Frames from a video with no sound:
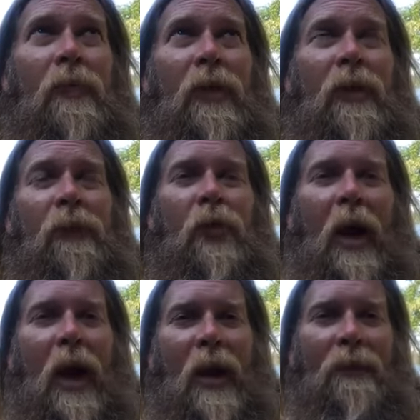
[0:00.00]
if you
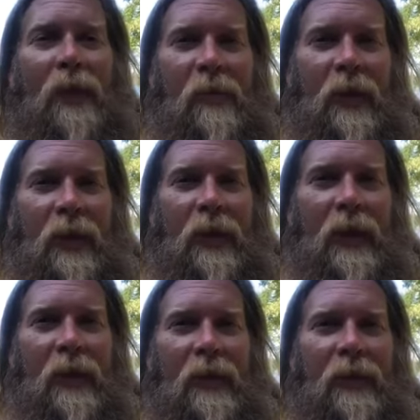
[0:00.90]
have the
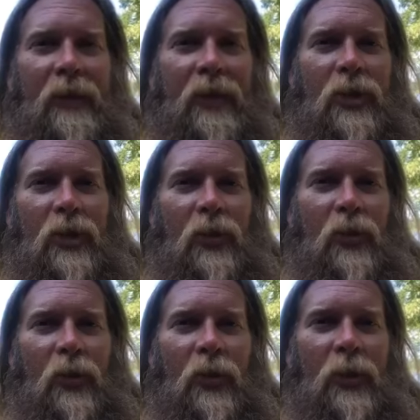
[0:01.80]
ability
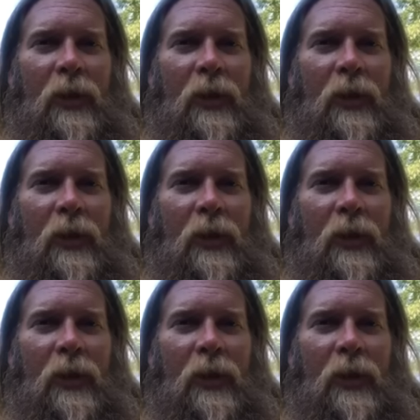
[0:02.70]
to